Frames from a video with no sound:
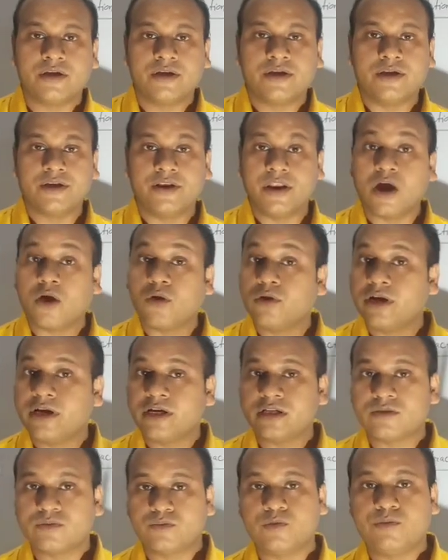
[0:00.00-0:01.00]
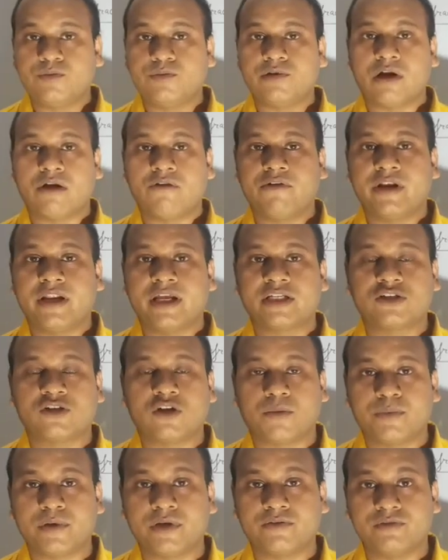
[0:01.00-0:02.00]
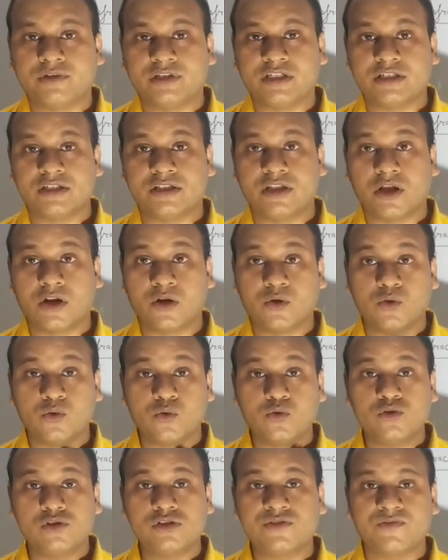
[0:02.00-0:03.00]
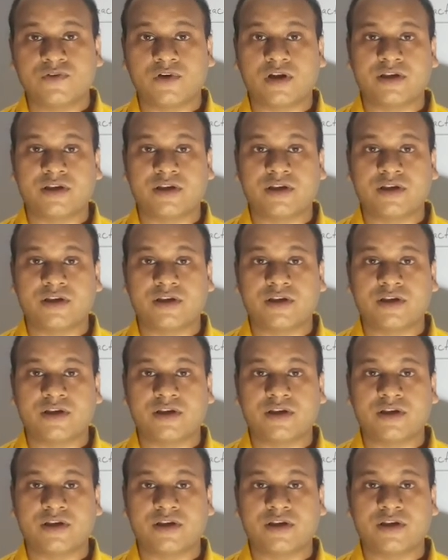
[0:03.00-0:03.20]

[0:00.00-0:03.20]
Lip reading: Now let us move to our next topic, which is the rules for